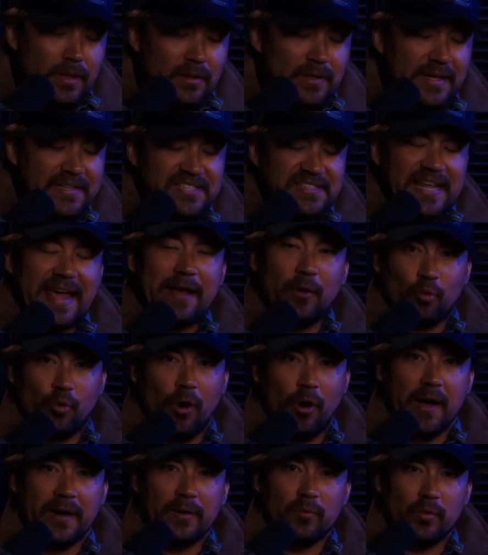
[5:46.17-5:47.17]
let's take
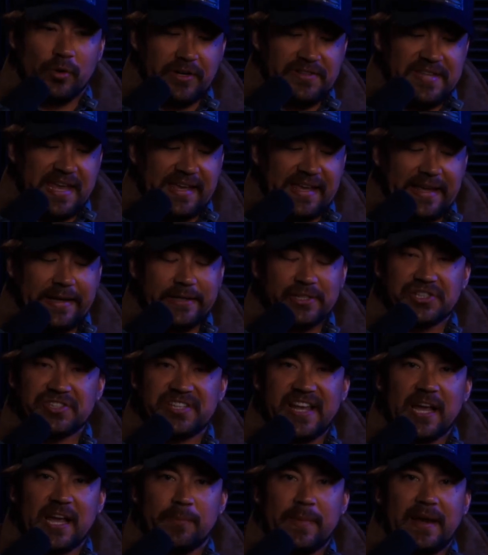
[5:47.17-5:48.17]
run. We're going to take each
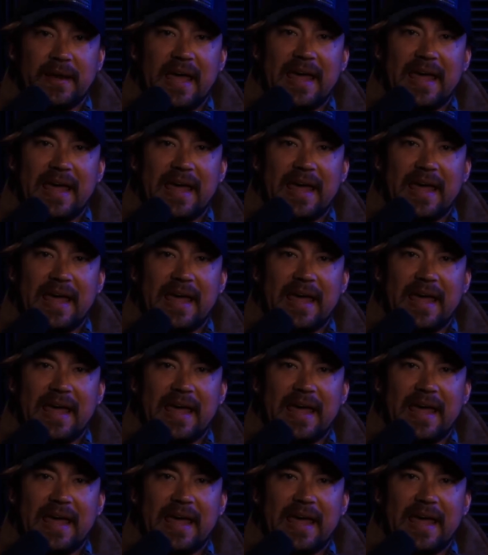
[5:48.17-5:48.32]
segment